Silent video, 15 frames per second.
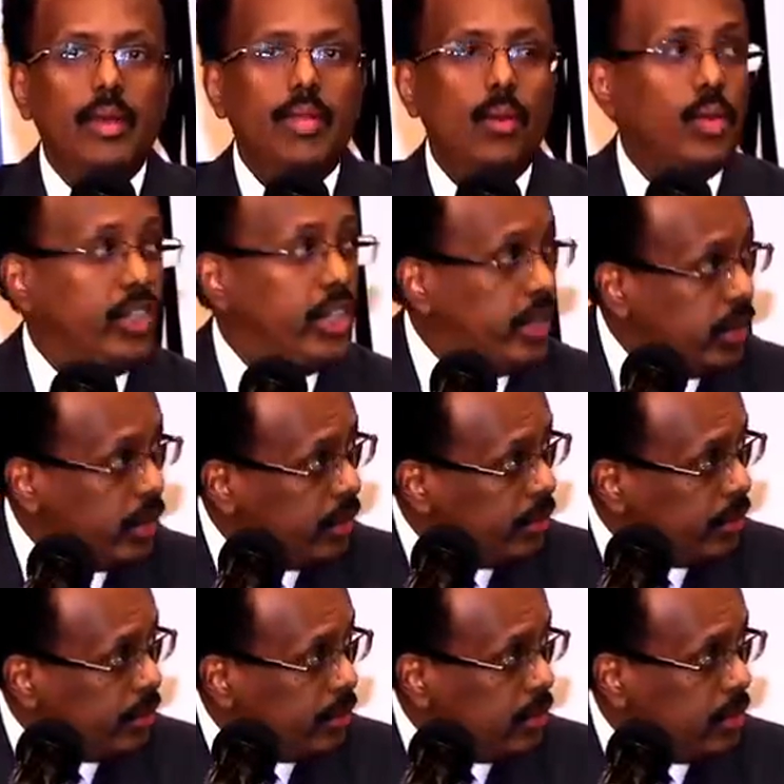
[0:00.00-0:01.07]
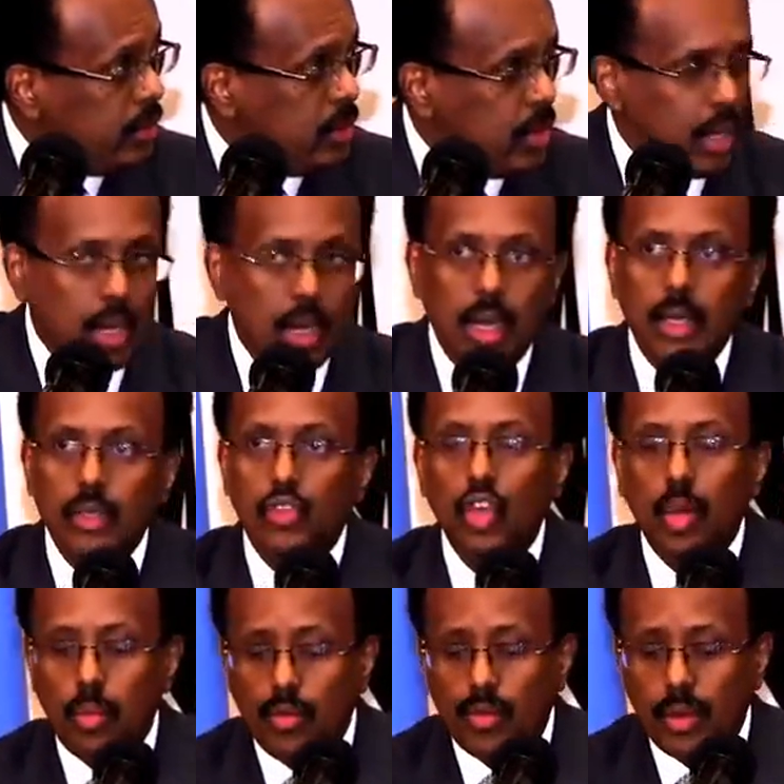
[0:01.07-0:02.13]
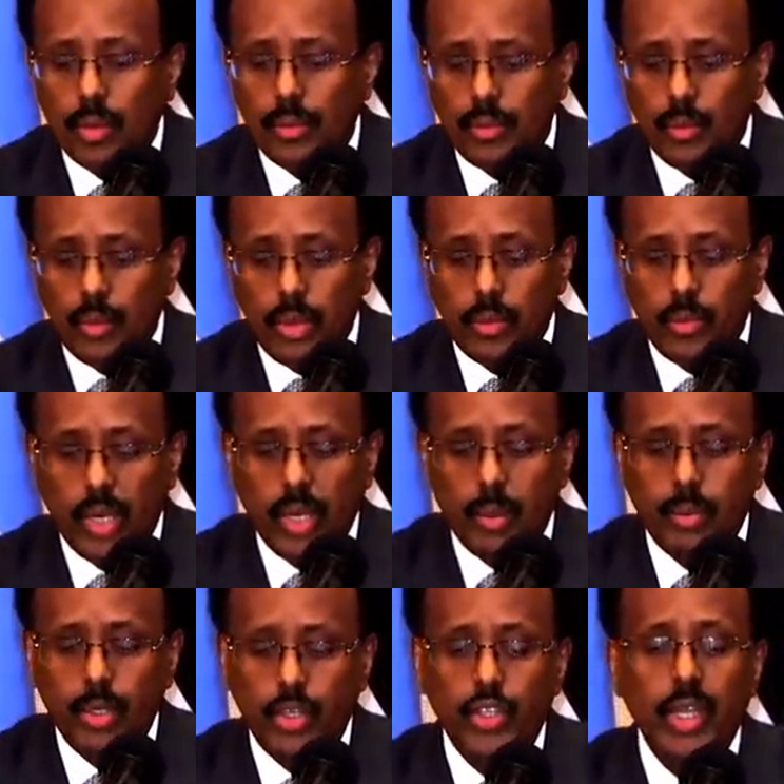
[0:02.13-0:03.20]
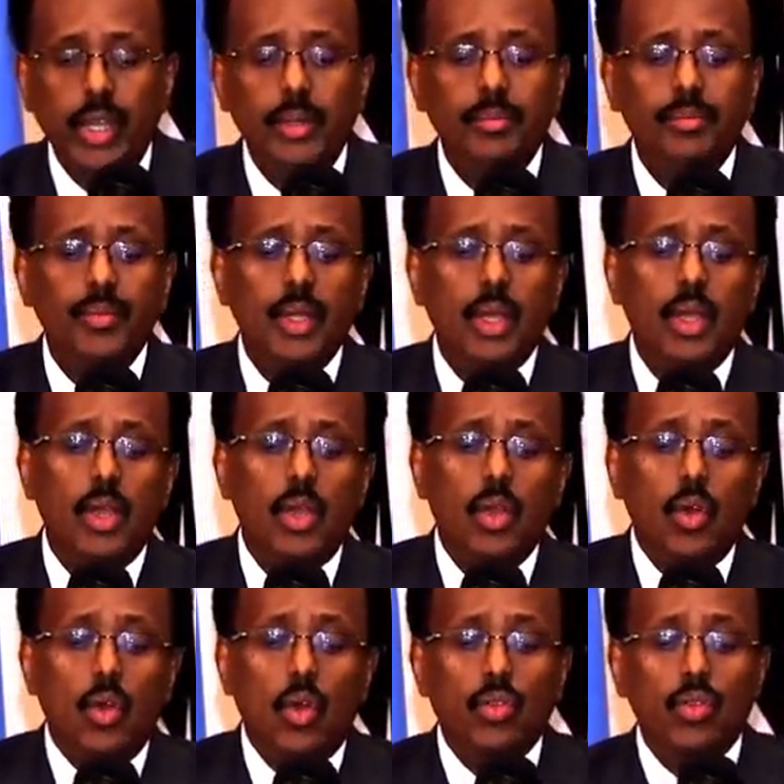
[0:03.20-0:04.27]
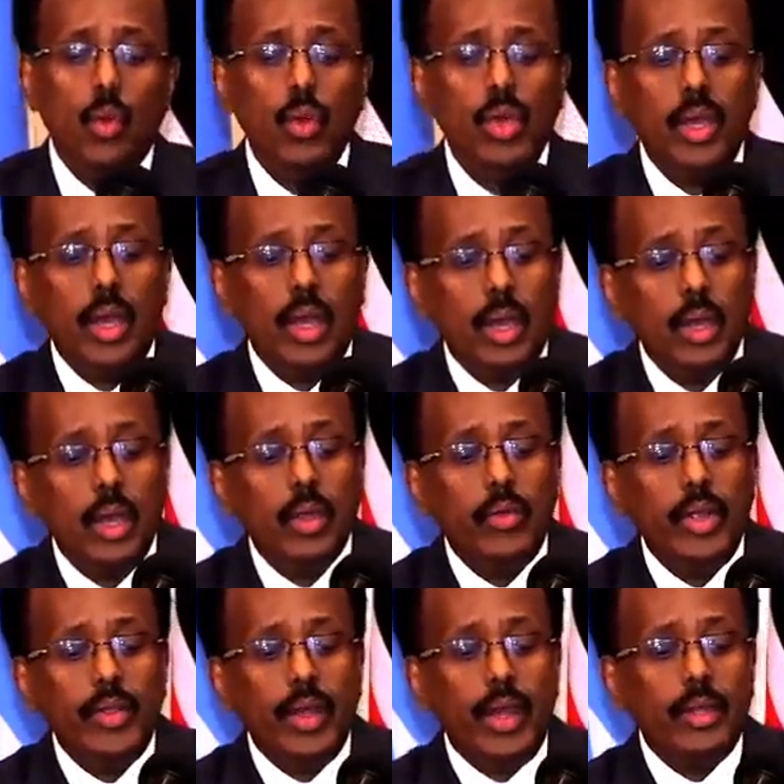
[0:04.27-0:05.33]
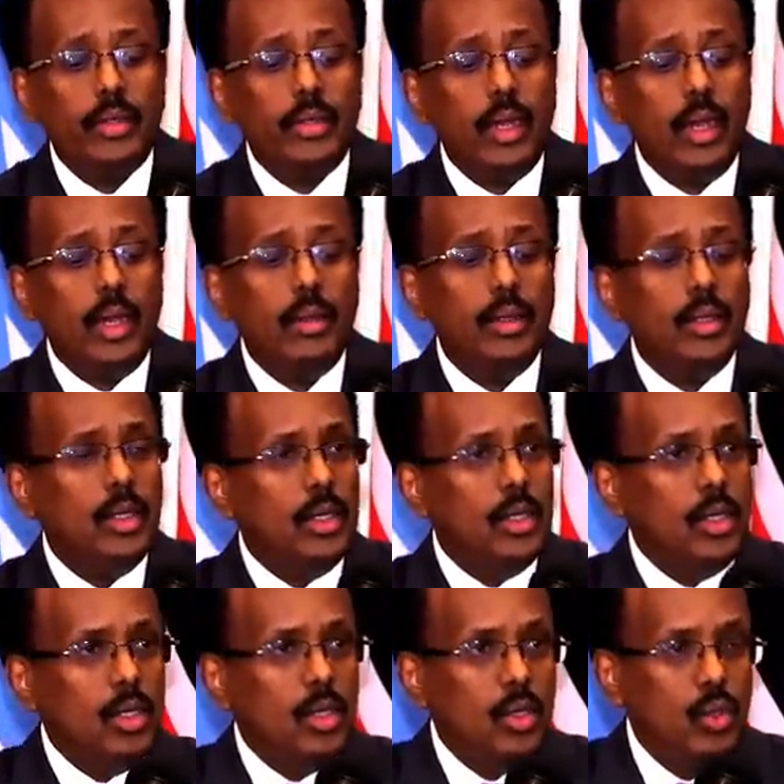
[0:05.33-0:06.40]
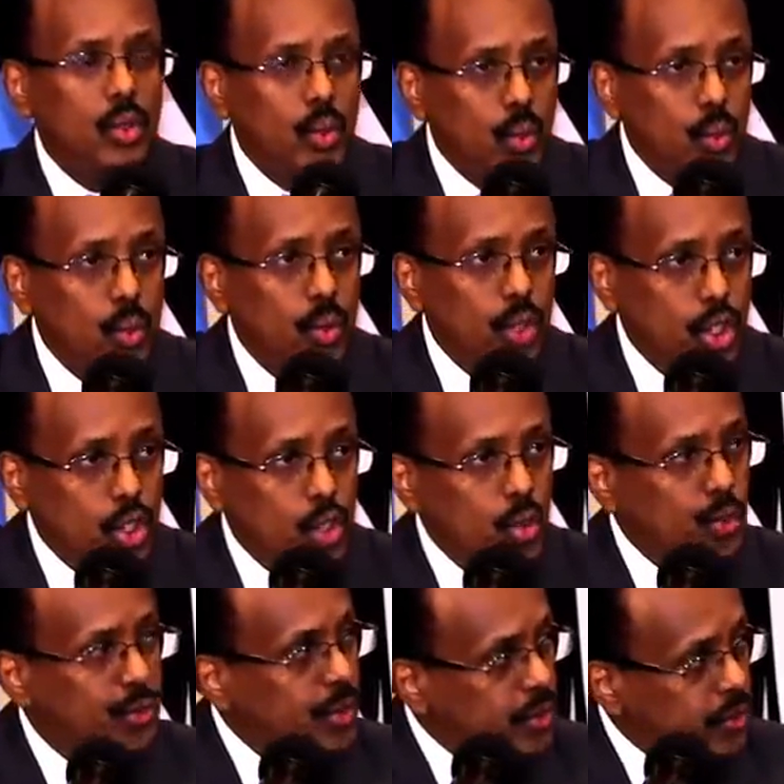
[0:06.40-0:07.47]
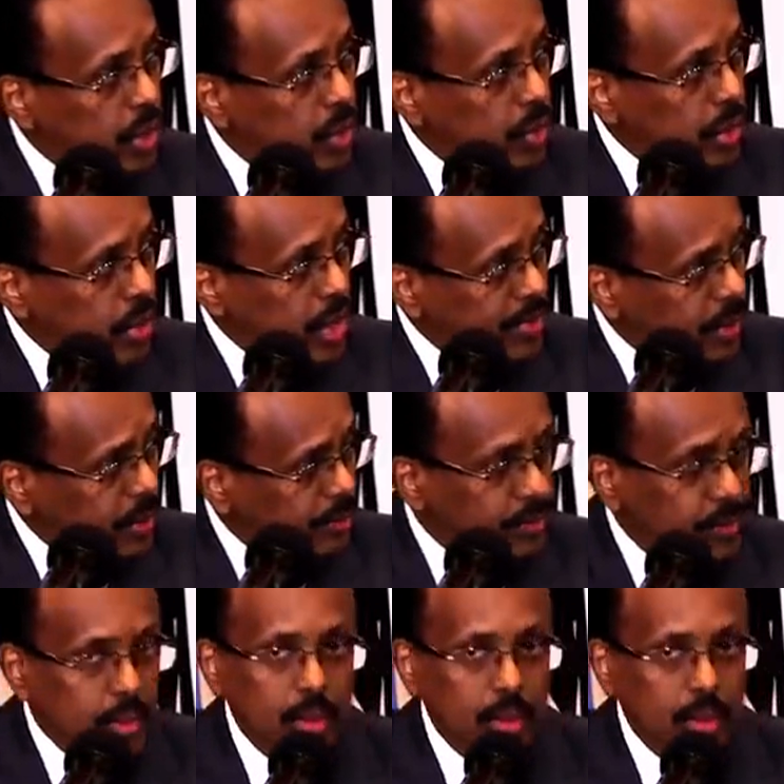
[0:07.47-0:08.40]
Wajir stopover. We really appreciate. Also, we agree that to issue visa on arrival,